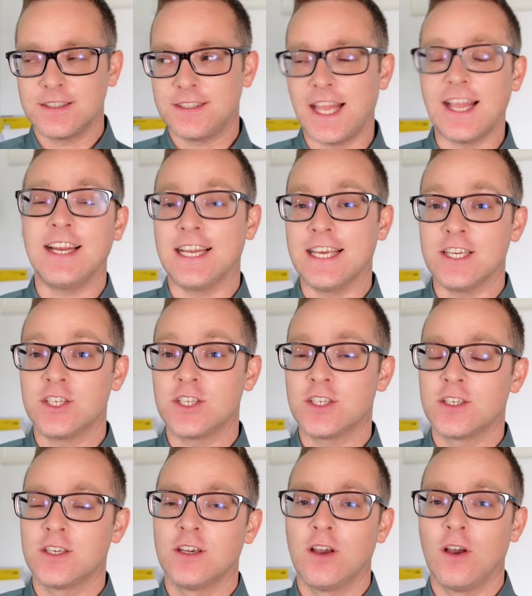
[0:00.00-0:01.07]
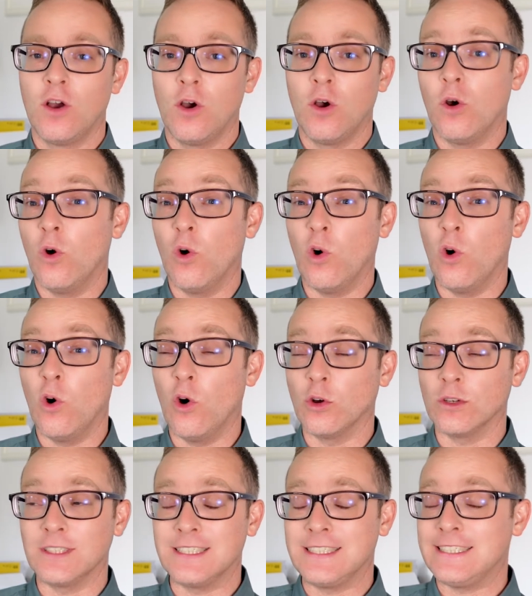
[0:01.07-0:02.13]
Denglish,
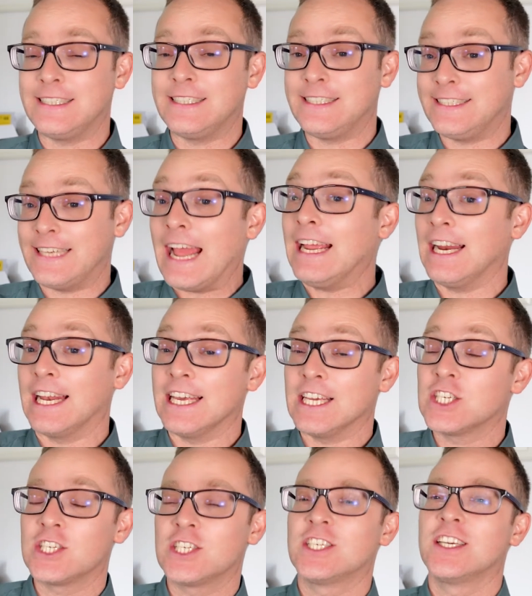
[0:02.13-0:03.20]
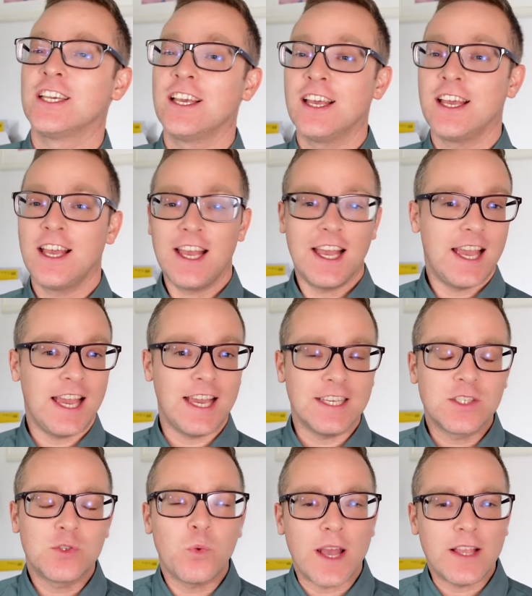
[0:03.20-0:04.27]
or Denglish,
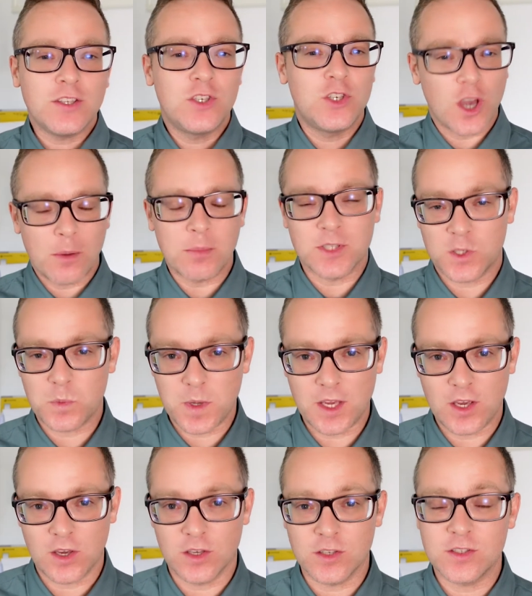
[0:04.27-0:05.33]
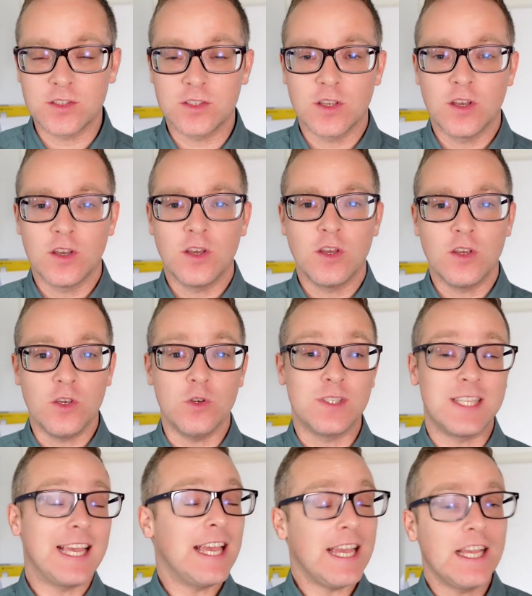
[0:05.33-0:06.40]
is when German speakers
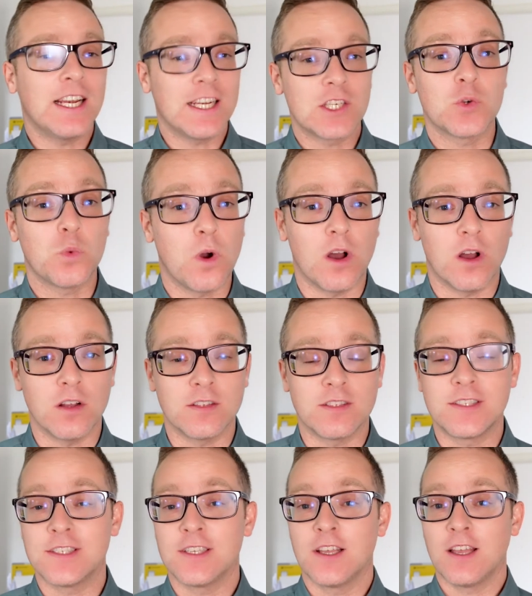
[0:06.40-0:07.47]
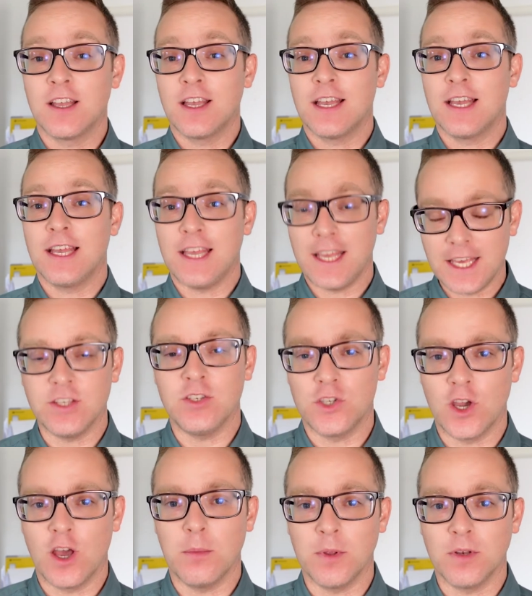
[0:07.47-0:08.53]
use English words in
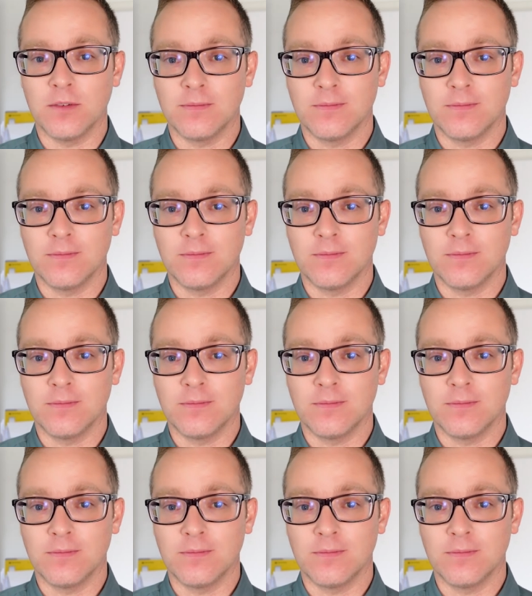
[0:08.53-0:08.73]
German.